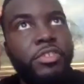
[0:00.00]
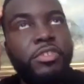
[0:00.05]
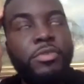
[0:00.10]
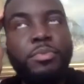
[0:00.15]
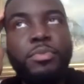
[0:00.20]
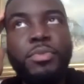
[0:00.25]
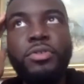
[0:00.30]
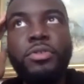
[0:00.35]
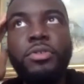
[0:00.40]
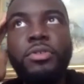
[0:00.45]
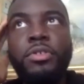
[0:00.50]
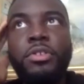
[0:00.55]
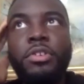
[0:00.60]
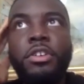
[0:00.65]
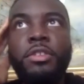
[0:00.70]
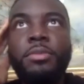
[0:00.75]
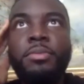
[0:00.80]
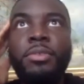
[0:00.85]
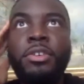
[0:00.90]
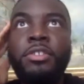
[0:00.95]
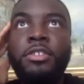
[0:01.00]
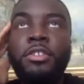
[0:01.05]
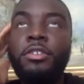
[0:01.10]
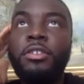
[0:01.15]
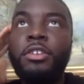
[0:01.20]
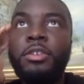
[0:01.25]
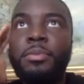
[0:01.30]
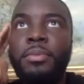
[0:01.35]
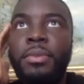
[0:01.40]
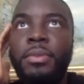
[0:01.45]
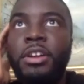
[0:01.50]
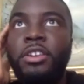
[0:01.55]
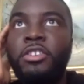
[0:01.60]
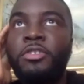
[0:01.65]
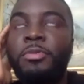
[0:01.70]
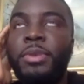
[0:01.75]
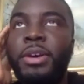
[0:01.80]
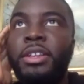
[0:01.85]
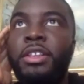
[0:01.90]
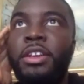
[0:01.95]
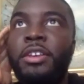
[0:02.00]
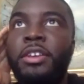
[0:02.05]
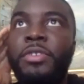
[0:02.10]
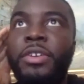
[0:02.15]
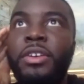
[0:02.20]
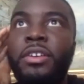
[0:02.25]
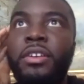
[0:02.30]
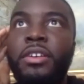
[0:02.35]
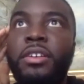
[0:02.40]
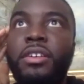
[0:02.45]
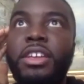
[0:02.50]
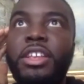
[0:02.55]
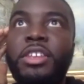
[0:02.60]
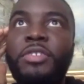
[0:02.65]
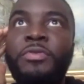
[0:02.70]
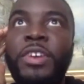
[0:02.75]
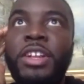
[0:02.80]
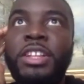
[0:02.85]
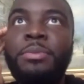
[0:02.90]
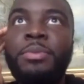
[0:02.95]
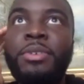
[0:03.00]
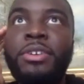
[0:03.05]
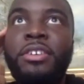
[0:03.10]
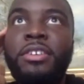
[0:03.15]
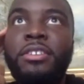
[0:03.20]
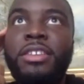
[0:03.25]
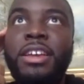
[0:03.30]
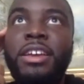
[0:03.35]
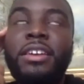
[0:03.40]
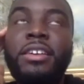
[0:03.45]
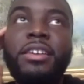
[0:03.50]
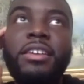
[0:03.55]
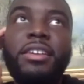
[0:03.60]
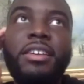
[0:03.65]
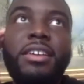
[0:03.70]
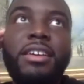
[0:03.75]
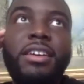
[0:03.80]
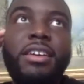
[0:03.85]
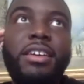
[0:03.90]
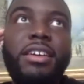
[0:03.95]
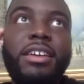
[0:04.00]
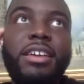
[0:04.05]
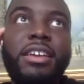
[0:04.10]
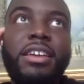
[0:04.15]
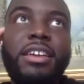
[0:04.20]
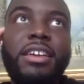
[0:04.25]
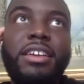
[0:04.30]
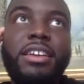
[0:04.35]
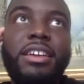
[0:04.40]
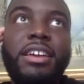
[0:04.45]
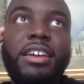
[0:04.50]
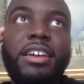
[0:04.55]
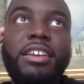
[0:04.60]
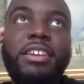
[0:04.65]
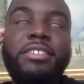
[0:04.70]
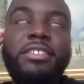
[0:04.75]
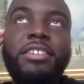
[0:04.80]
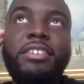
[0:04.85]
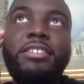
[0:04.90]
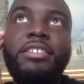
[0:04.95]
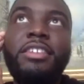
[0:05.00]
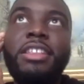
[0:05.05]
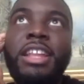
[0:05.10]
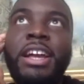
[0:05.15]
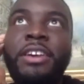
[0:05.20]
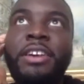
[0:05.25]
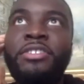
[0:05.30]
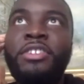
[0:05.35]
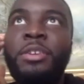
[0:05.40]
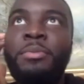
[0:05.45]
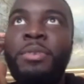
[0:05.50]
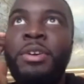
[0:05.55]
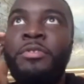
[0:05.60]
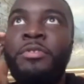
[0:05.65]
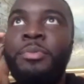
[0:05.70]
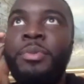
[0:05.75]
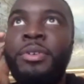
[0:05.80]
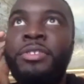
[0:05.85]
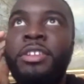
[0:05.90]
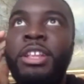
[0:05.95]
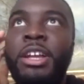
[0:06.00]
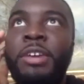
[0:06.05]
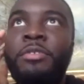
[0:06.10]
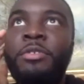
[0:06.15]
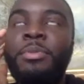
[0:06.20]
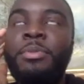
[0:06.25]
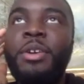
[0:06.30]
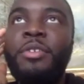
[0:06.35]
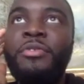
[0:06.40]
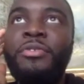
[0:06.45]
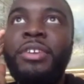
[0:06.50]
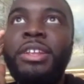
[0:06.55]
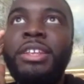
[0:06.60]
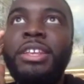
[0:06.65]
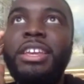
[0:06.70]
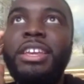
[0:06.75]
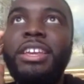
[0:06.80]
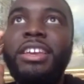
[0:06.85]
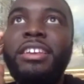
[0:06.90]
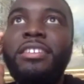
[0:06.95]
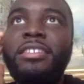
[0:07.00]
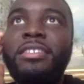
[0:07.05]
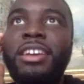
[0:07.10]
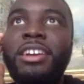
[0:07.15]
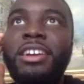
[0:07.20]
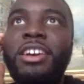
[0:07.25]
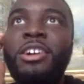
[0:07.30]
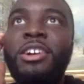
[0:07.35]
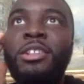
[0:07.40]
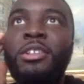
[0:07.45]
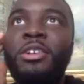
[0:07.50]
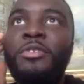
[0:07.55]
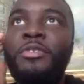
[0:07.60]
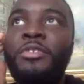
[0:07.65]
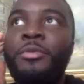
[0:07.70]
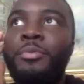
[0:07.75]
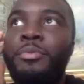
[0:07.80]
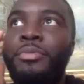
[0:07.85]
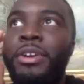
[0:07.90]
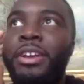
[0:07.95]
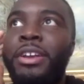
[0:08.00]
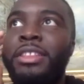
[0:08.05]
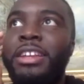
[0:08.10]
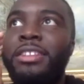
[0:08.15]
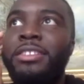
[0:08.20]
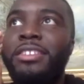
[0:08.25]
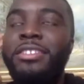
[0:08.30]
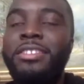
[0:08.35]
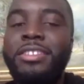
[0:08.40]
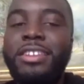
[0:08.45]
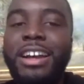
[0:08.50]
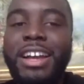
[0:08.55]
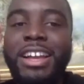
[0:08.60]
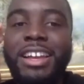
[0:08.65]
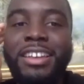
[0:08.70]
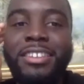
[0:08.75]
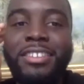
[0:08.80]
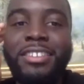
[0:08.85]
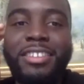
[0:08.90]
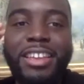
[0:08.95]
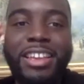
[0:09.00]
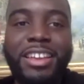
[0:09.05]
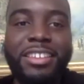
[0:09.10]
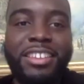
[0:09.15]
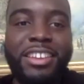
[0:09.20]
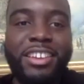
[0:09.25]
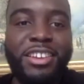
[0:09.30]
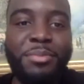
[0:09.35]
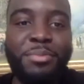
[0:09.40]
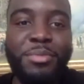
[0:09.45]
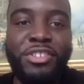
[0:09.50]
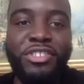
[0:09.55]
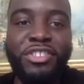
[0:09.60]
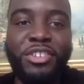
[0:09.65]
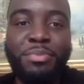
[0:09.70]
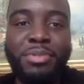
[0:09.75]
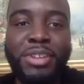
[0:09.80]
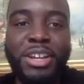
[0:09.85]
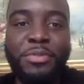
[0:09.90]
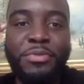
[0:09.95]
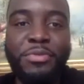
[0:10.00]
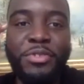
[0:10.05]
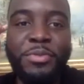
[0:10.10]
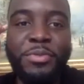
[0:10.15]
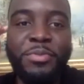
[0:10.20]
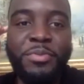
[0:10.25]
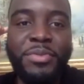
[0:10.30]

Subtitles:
more good music and good merch, man. I think it's funny because like it's a lifestyle brand for music lovers, but really is like a clothing brand like disguised as like a music platform.